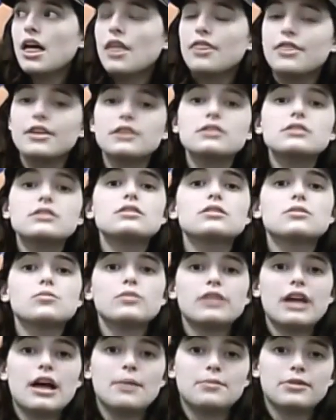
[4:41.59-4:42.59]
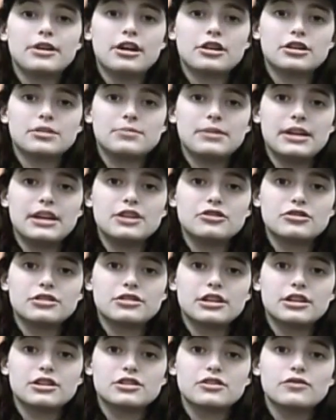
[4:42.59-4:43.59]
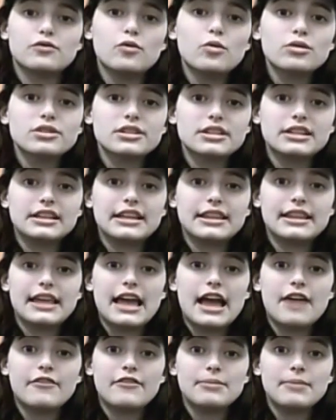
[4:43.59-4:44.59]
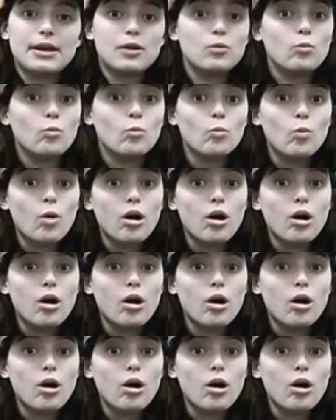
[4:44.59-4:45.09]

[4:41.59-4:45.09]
This would help your character be interesting, because unfortunately the everyman,